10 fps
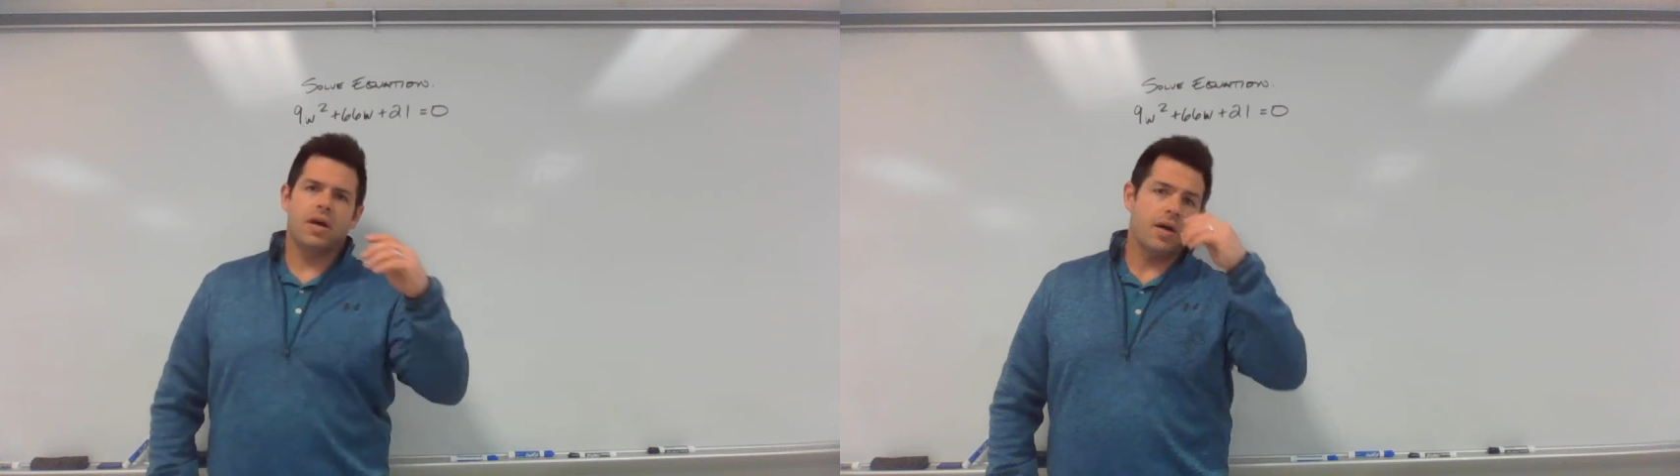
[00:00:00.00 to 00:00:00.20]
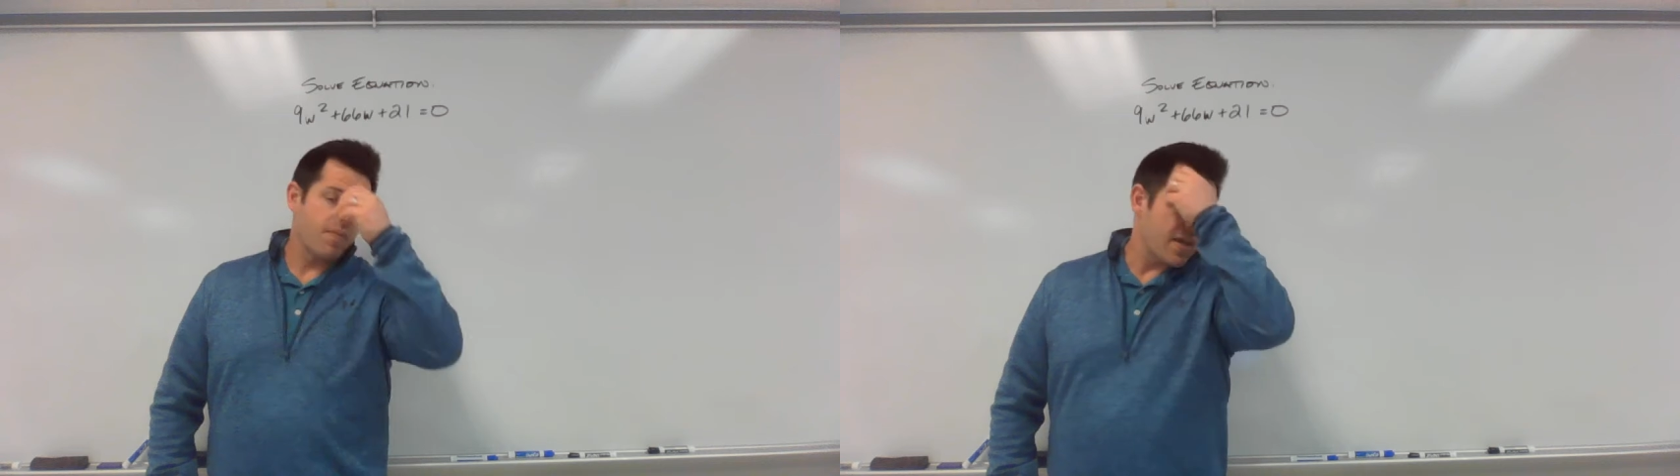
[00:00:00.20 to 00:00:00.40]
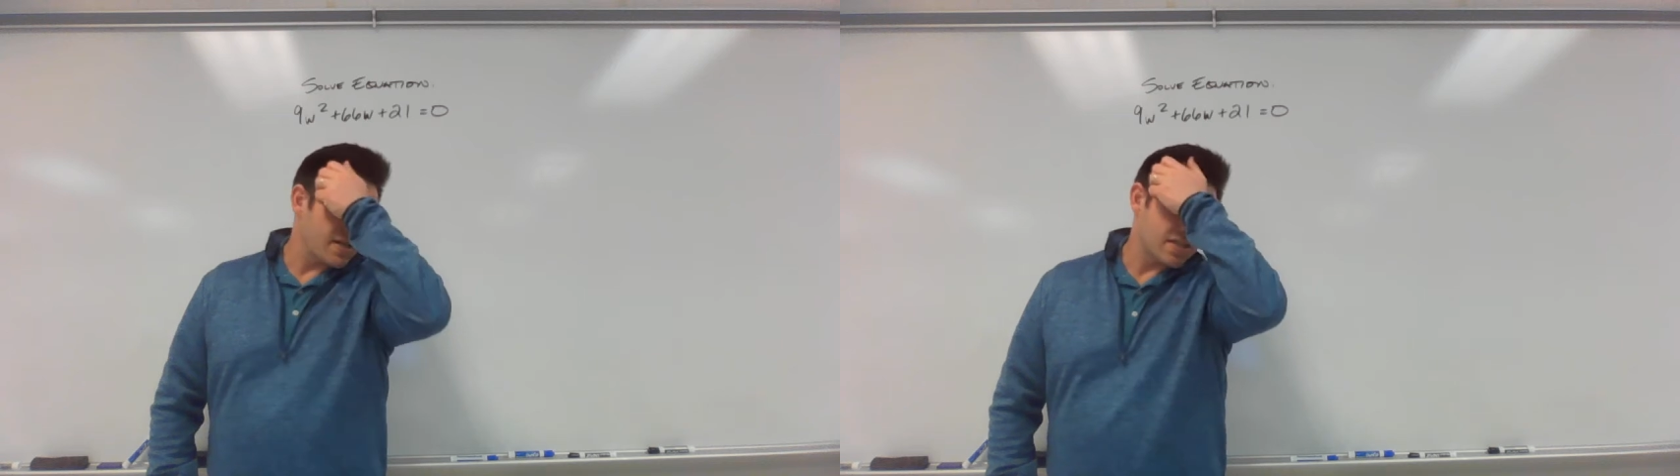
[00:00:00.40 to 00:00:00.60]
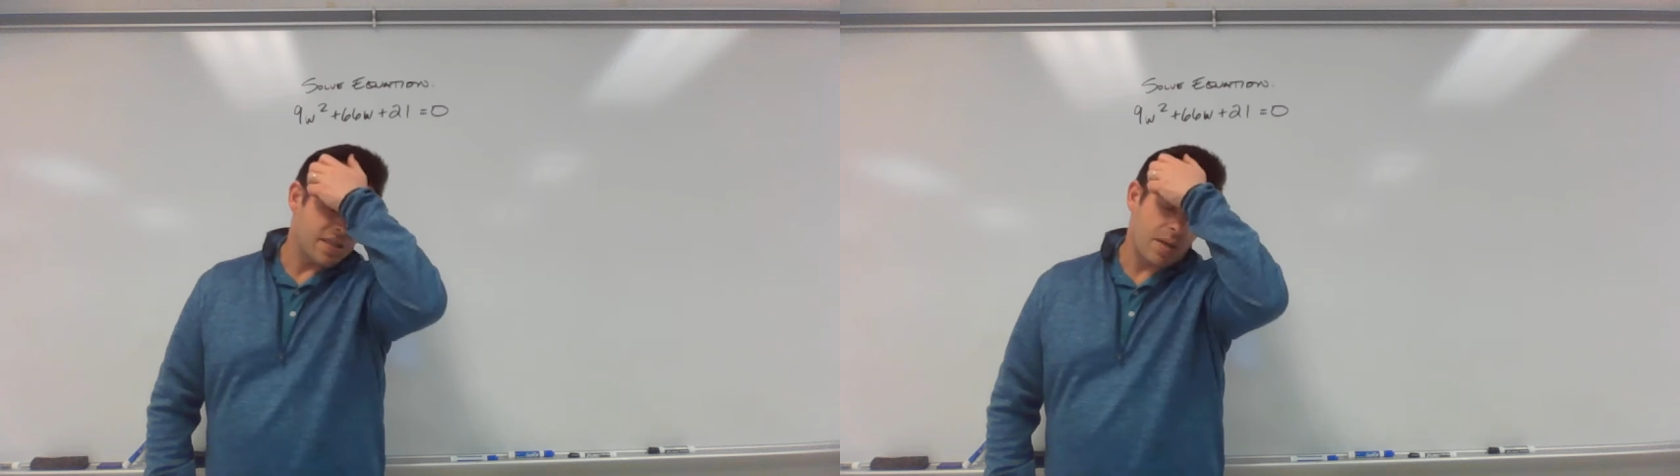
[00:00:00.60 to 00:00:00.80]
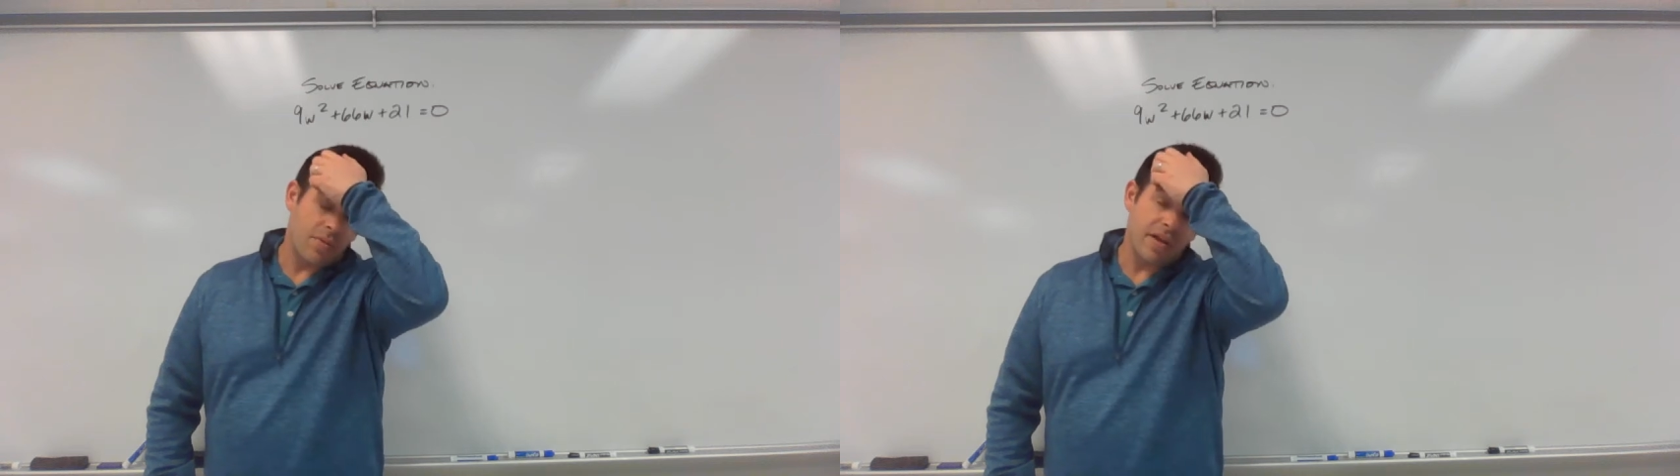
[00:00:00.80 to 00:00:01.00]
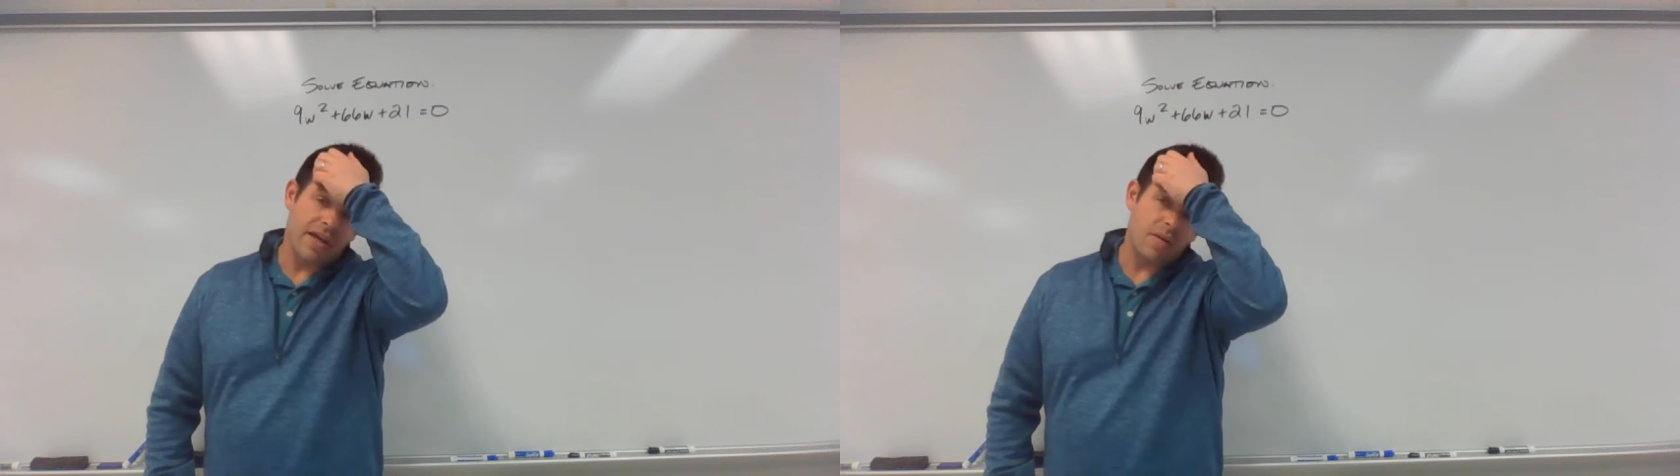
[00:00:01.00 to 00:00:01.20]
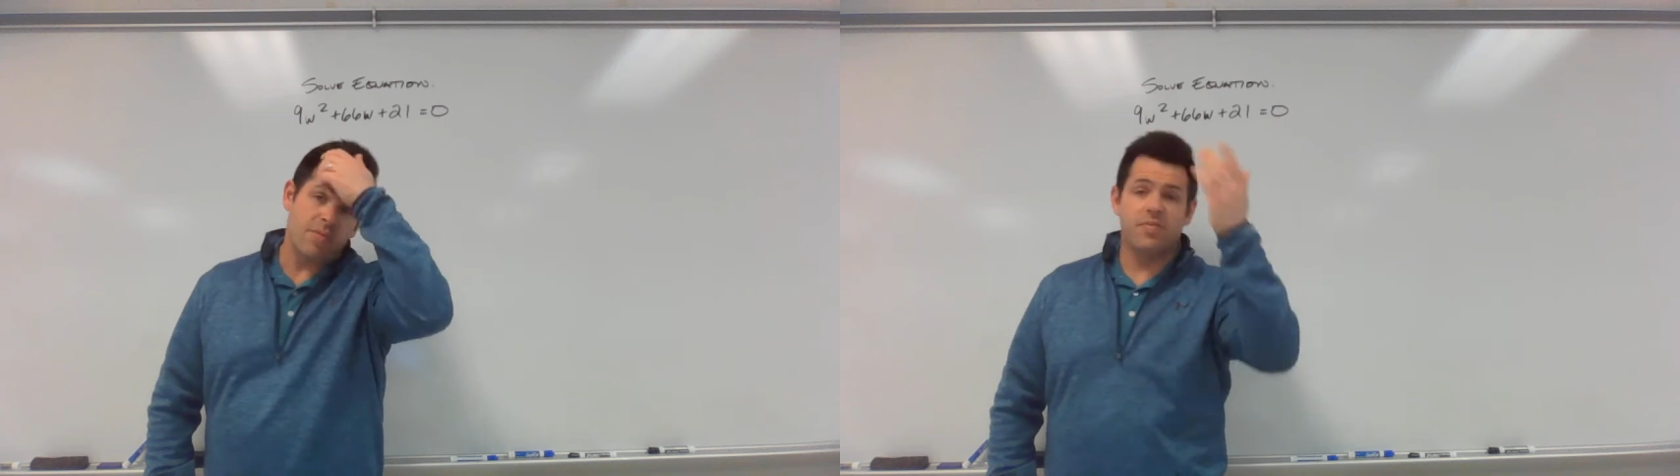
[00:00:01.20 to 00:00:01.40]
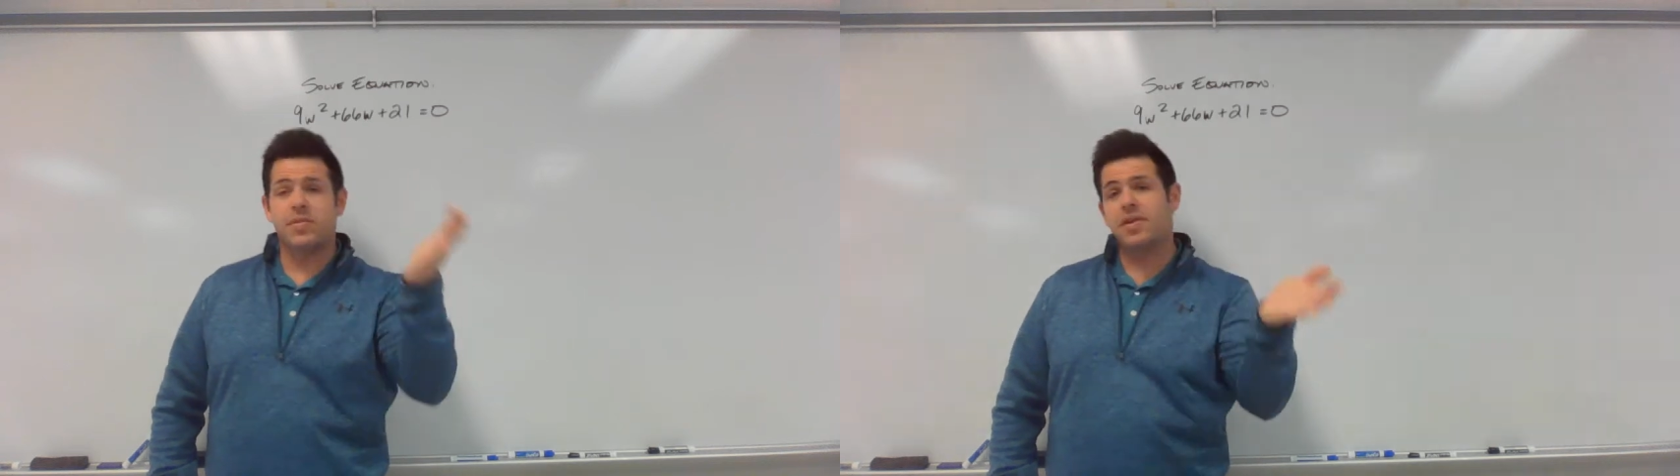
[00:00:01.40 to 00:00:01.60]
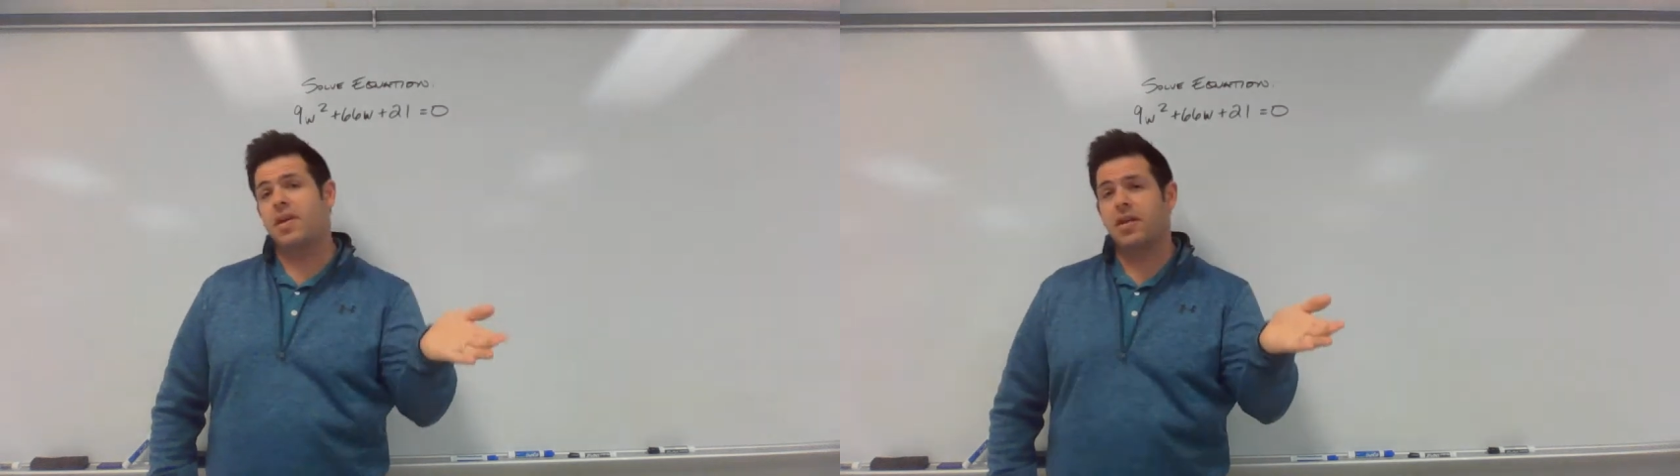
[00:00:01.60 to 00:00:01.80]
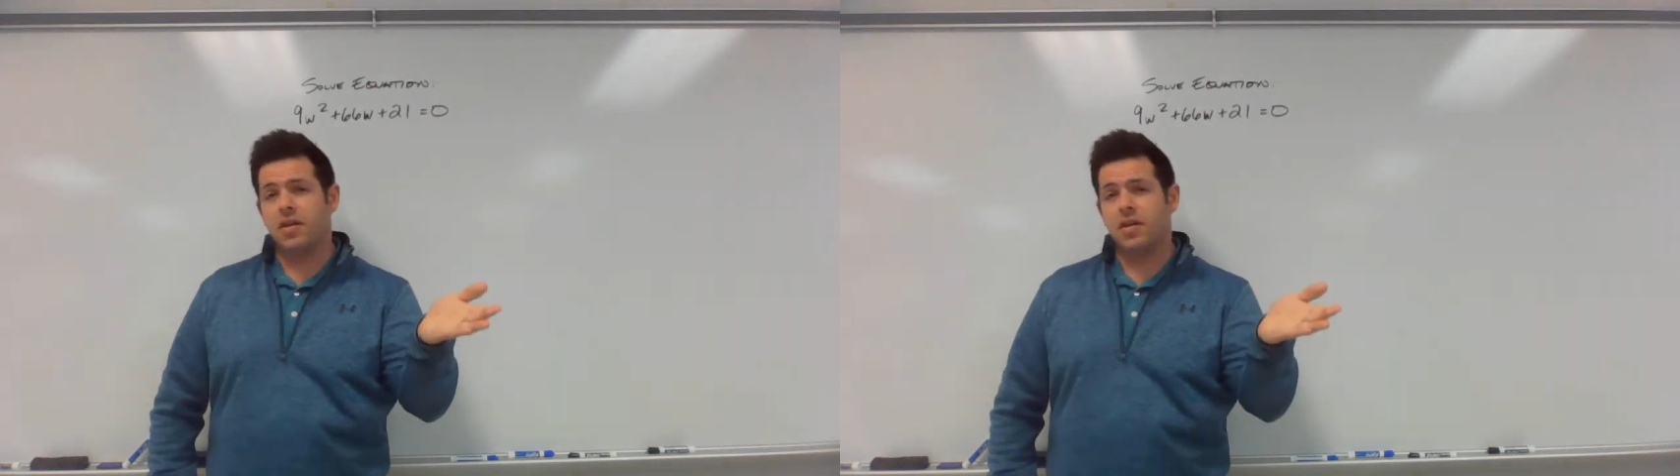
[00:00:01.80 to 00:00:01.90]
next example I got above me, again,